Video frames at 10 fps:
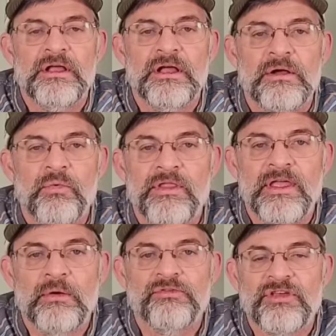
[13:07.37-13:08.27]
uh, when
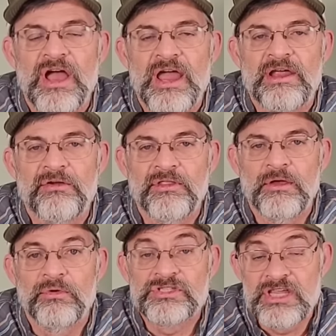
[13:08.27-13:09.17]
there was a hiker
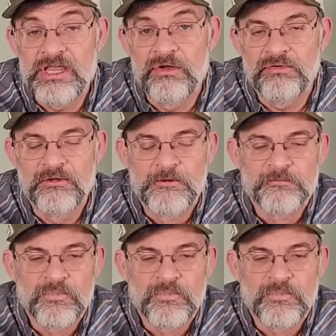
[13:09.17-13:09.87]
that was killed.